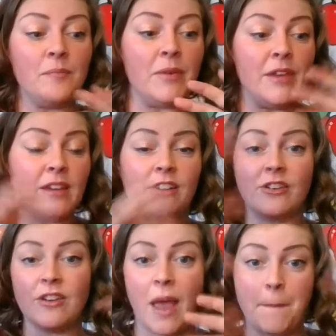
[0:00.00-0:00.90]

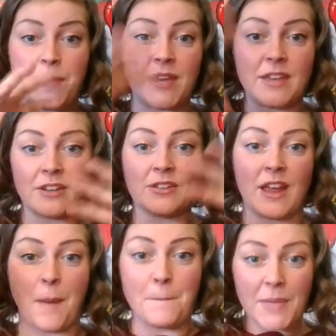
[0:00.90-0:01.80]
bigger and bigger
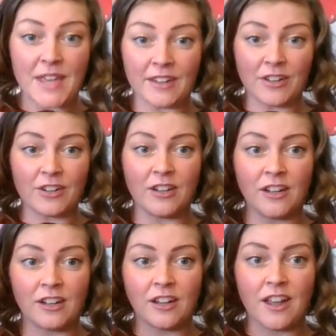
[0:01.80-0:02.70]
and bigger
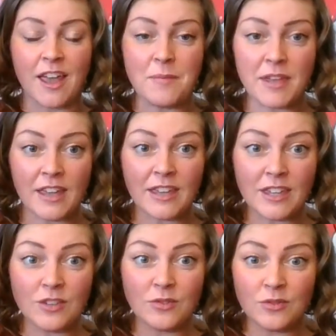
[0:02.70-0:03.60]
and make a
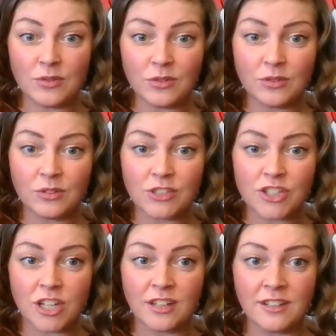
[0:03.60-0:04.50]
huge